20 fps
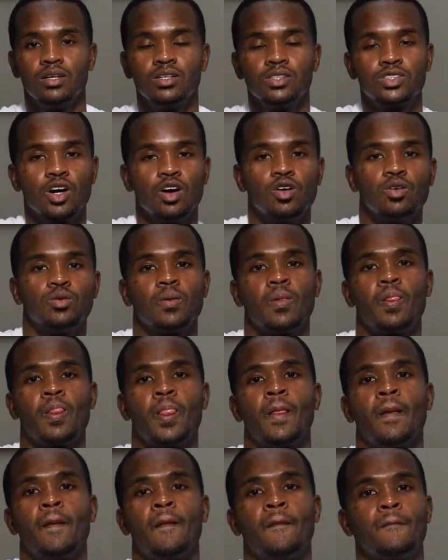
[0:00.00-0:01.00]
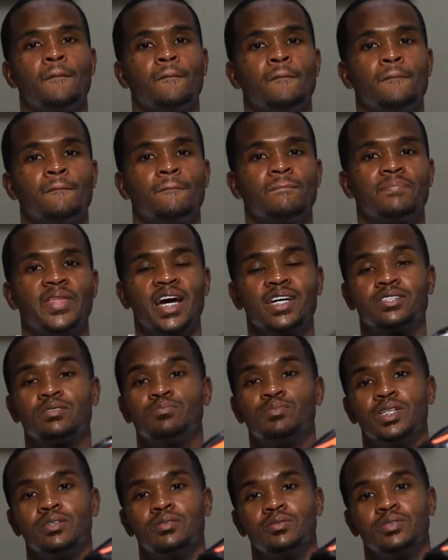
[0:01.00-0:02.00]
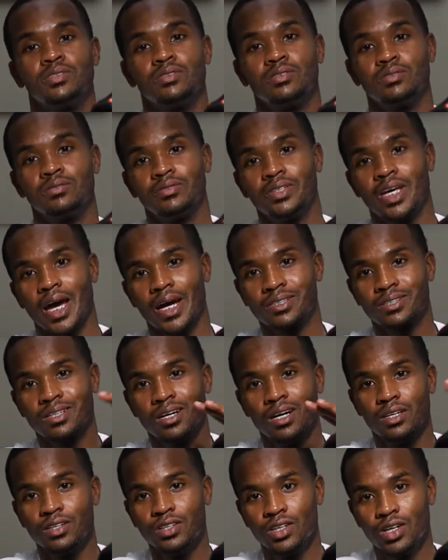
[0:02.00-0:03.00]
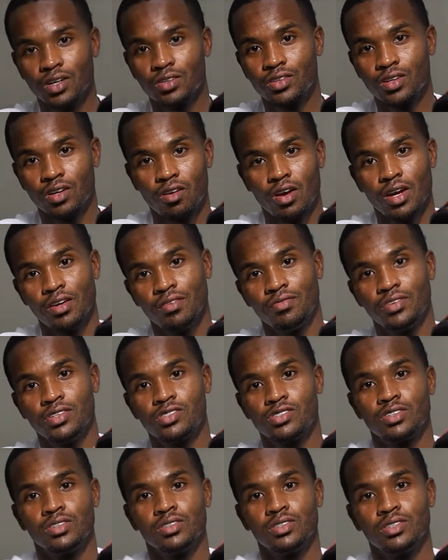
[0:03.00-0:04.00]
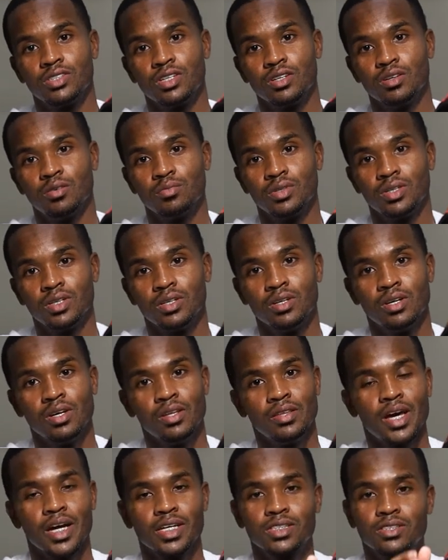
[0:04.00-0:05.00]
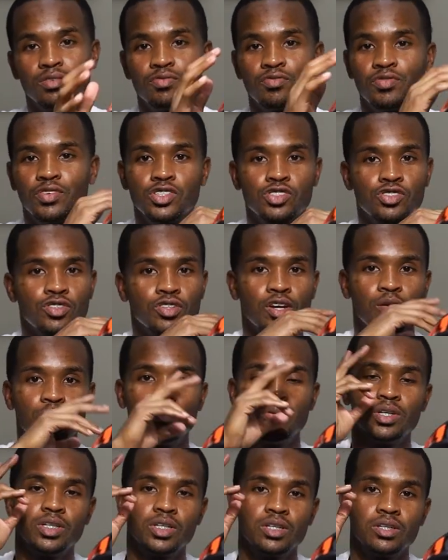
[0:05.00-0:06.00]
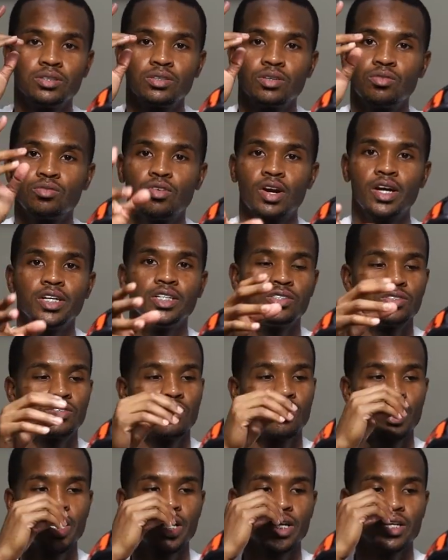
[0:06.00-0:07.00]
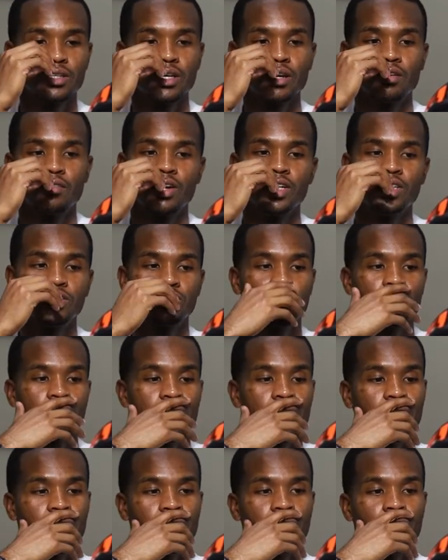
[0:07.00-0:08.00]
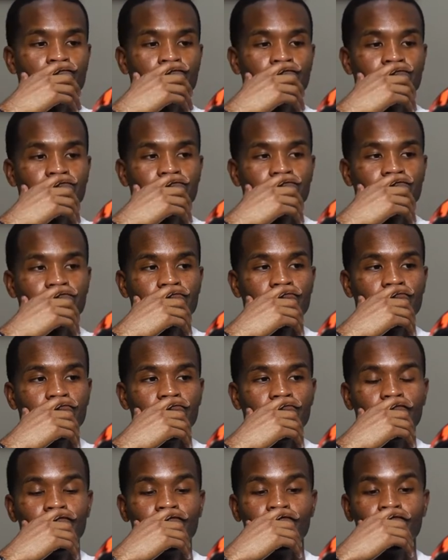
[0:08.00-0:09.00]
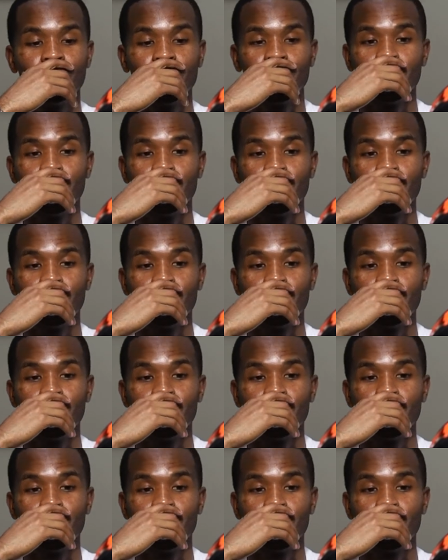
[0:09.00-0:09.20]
So that's it. That's another great feature of this helmet. That's a feature they're putting into race grade, their race grade helmets. Um,